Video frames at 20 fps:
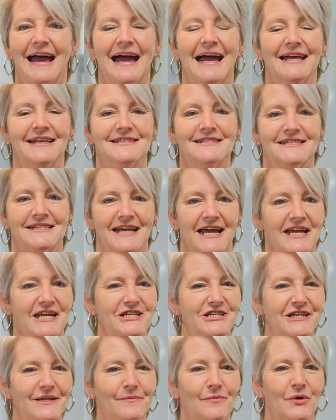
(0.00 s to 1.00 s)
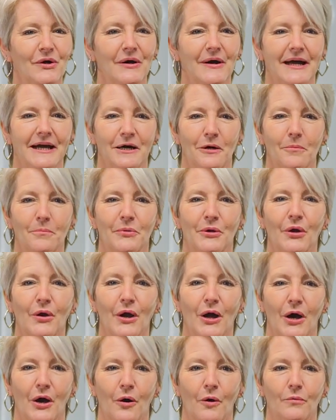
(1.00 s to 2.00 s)
And staging will help your
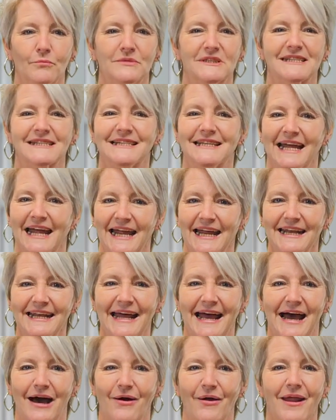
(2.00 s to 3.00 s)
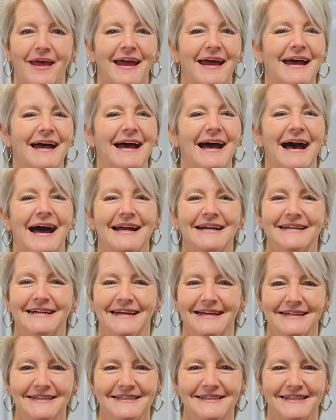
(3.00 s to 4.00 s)
home stand out
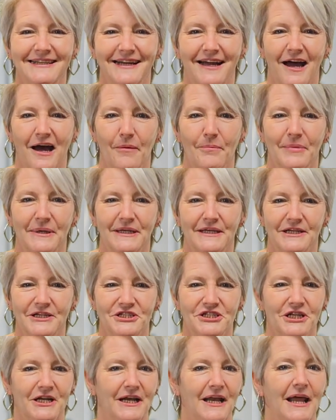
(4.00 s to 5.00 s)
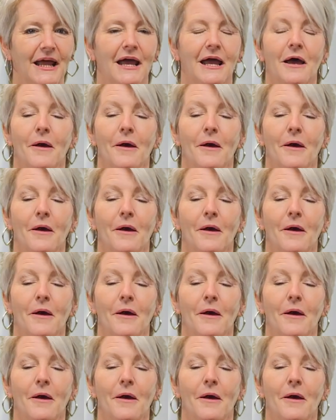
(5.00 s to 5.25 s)
against the competition